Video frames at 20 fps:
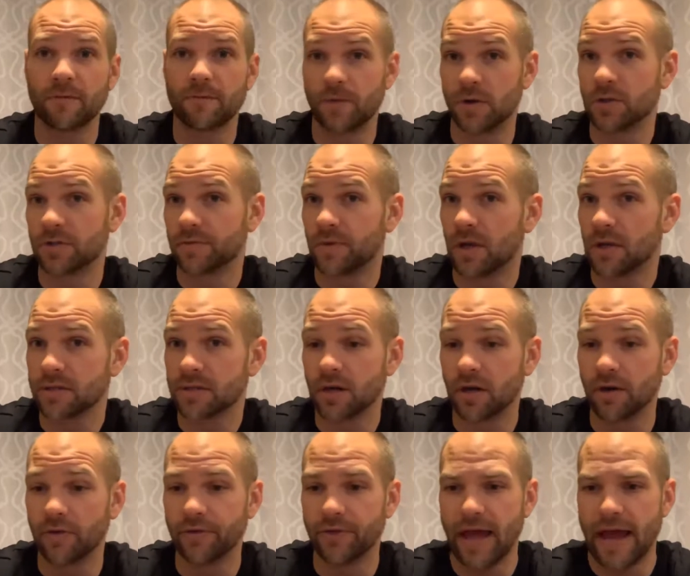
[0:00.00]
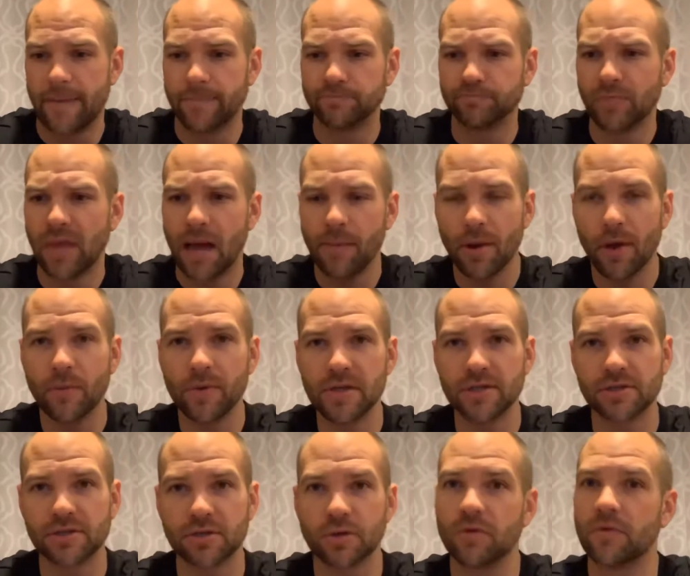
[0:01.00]
First of all, I'll start with that. How about we
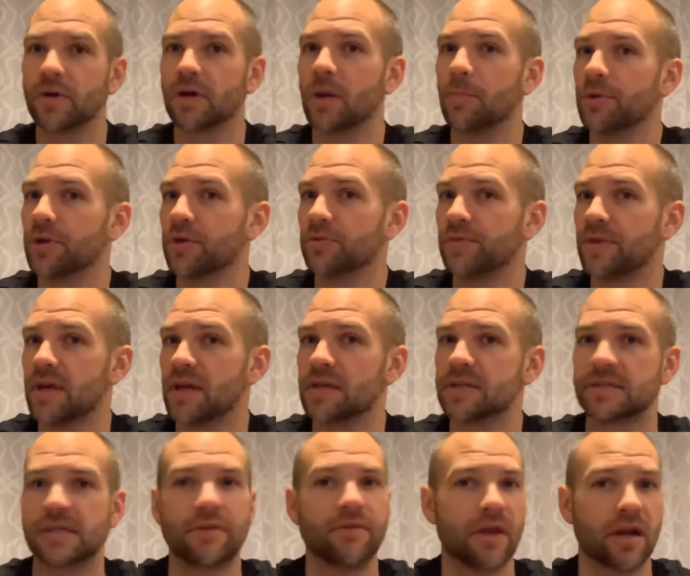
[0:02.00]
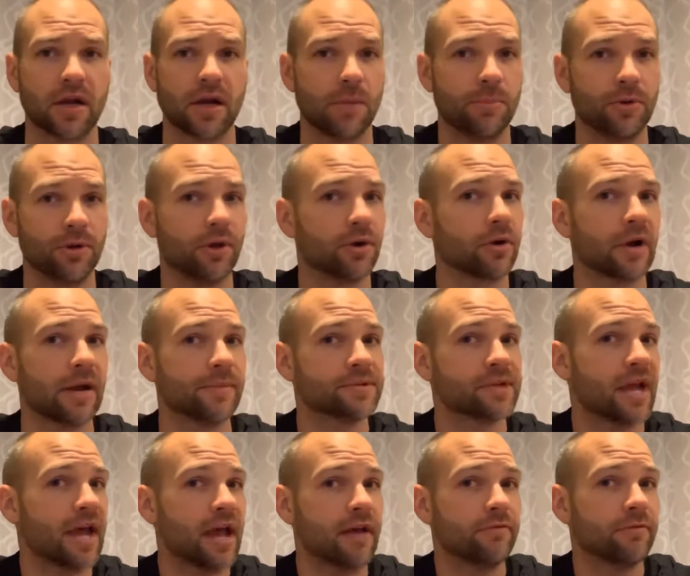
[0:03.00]
just go over a couple good things and then a couple little gripes
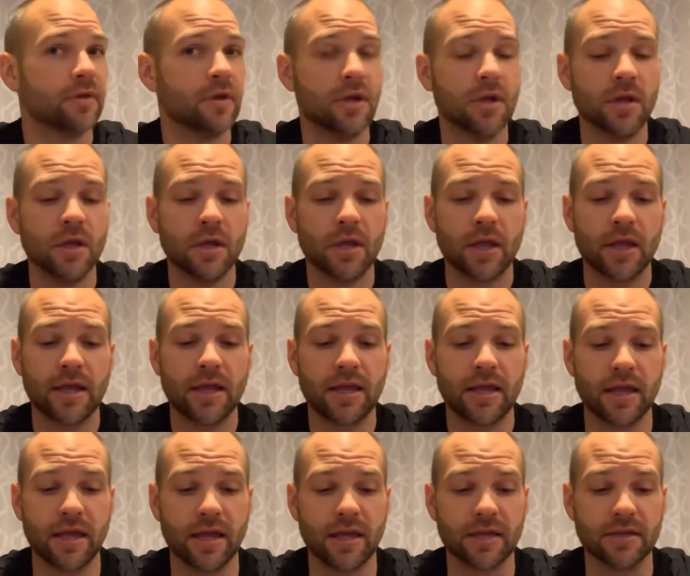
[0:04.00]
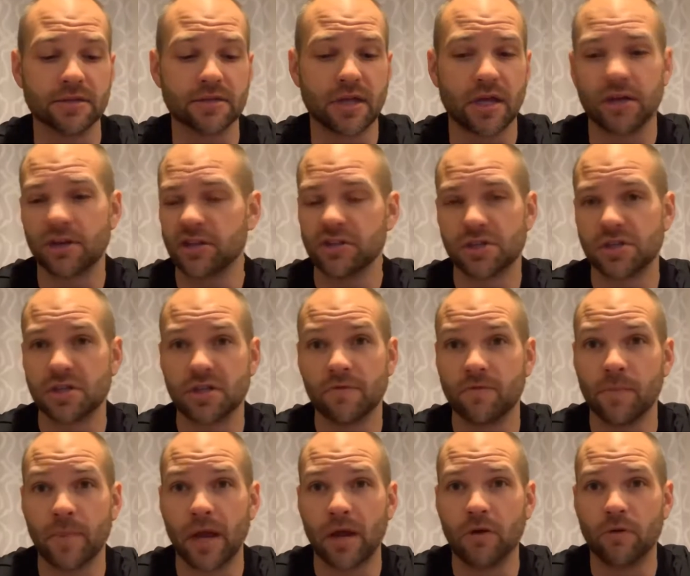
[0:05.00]
I have, and just give
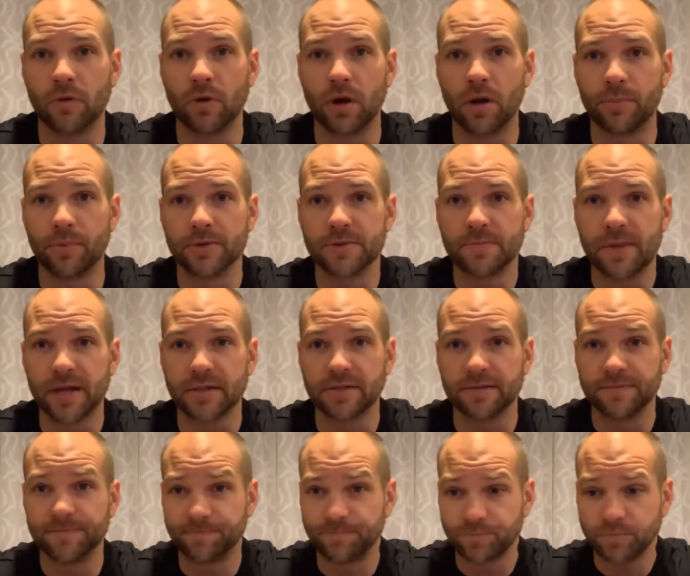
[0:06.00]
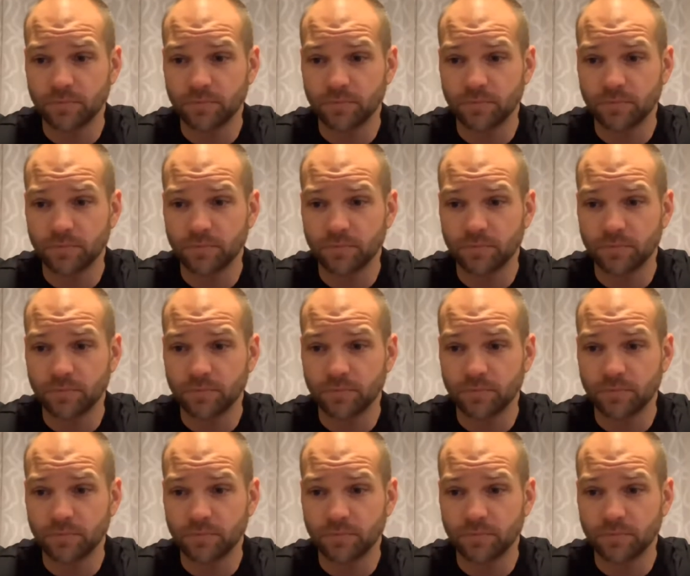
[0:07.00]
you my overall perspective.